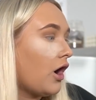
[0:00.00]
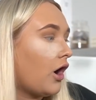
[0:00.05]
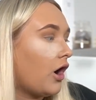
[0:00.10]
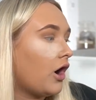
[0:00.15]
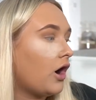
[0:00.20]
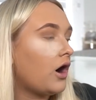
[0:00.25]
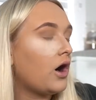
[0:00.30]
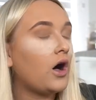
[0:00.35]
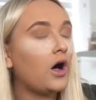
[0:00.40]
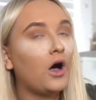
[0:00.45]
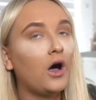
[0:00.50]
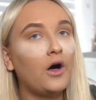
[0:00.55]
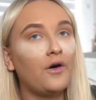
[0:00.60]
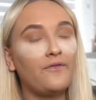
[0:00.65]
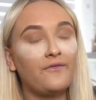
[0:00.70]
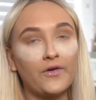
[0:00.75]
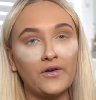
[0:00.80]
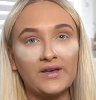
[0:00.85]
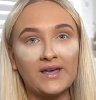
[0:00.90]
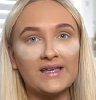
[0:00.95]
Our
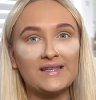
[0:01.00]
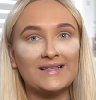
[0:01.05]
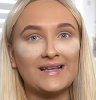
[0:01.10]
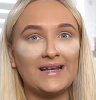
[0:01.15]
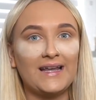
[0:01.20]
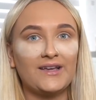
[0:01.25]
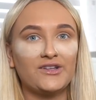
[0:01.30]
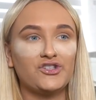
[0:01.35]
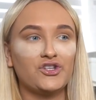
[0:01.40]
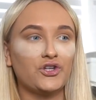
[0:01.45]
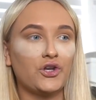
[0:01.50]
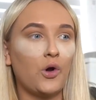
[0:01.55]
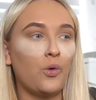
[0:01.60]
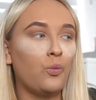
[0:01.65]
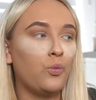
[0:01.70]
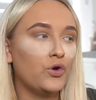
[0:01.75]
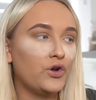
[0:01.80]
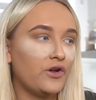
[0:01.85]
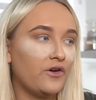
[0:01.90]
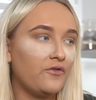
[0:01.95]
phone case
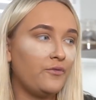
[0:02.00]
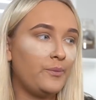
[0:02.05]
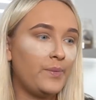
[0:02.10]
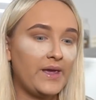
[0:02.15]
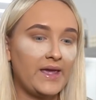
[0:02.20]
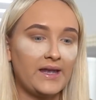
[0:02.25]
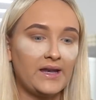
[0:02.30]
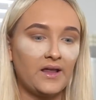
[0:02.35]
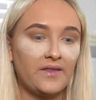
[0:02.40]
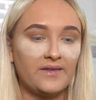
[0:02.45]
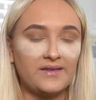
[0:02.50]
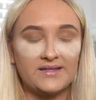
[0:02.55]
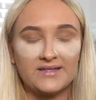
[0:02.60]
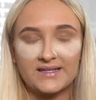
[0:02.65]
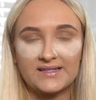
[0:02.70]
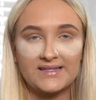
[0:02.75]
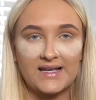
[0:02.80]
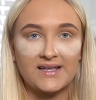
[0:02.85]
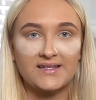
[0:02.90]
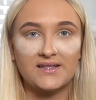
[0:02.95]
collection wouldn't have been the
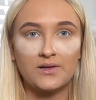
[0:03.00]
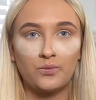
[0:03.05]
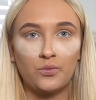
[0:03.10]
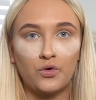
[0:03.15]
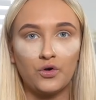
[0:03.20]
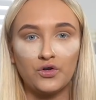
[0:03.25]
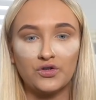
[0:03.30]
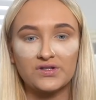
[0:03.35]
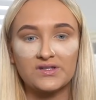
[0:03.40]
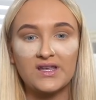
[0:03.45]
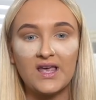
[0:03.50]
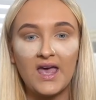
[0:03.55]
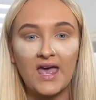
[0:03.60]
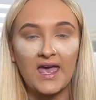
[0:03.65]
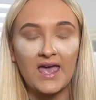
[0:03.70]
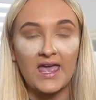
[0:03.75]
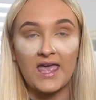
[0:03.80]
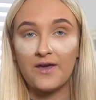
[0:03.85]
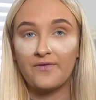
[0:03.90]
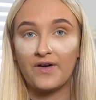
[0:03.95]
success it was
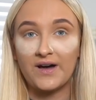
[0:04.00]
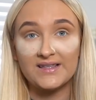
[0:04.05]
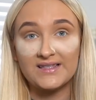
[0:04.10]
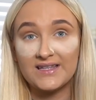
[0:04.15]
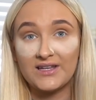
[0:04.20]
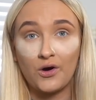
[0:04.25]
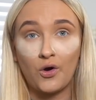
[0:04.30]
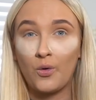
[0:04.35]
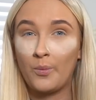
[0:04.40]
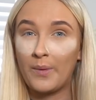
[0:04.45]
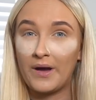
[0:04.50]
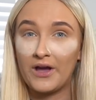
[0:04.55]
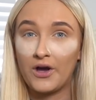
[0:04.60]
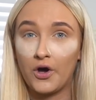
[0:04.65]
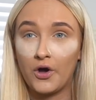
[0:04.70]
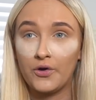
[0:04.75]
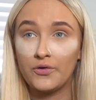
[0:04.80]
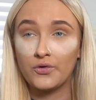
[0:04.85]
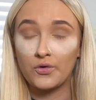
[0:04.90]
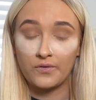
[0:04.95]
if I did it on
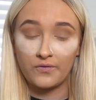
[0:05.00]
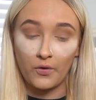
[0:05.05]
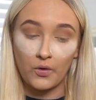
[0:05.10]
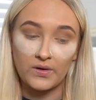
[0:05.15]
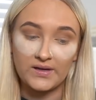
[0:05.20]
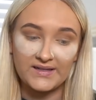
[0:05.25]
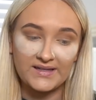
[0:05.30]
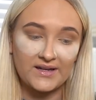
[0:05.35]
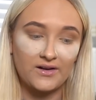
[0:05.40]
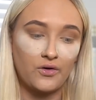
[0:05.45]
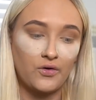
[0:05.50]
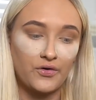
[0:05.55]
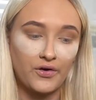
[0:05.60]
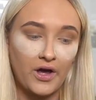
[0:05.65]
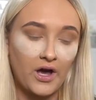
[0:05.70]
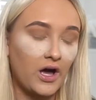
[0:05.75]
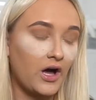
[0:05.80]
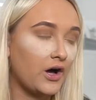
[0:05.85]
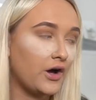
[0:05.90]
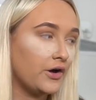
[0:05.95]
my own, or if Holly did it on
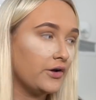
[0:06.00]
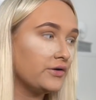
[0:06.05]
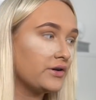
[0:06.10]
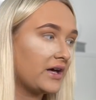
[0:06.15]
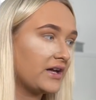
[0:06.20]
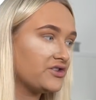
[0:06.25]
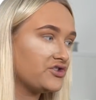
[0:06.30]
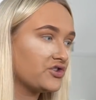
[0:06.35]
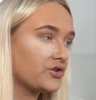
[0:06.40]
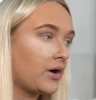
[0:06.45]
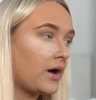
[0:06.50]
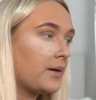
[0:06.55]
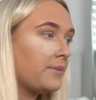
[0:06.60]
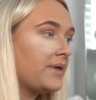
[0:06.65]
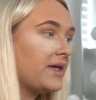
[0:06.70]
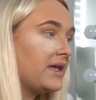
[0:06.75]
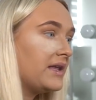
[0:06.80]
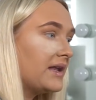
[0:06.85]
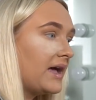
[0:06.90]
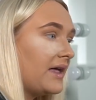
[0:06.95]
her own. Like, do you know what I mean?